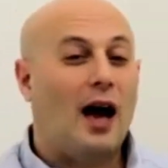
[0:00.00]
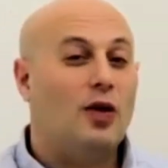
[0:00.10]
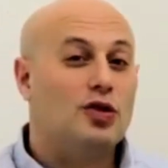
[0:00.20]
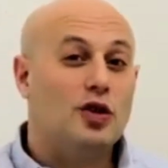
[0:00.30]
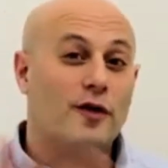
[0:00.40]

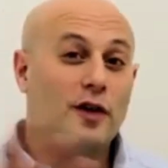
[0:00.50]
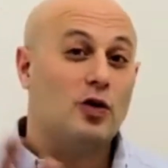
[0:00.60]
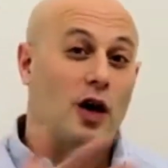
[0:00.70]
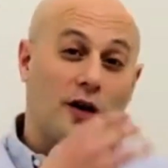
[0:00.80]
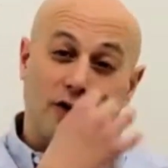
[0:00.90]
do you feel,
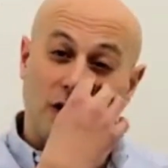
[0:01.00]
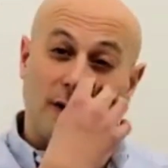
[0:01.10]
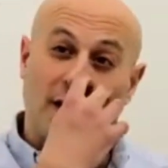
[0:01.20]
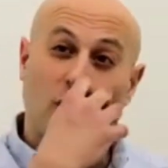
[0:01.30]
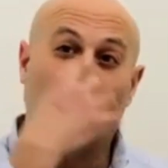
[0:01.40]
kind of talking about the
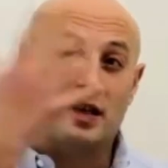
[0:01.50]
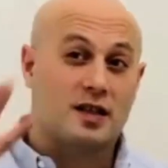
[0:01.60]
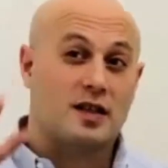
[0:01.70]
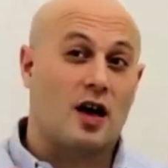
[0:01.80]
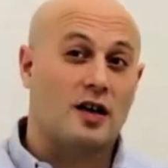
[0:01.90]
wider
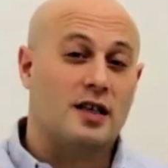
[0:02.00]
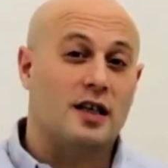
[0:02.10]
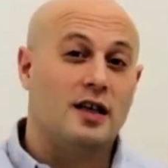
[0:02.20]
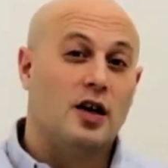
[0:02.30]
society?